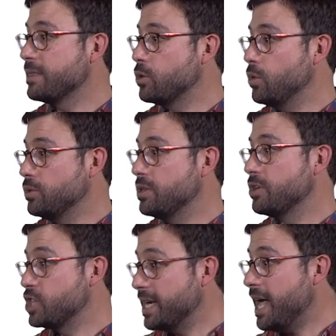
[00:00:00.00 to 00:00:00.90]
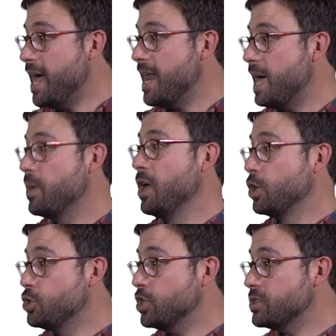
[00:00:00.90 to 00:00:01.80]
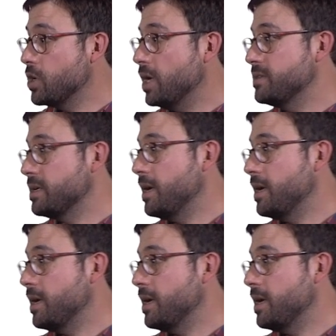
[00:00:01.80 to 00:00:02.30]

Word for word: Anne-Claude Gingras Lab just got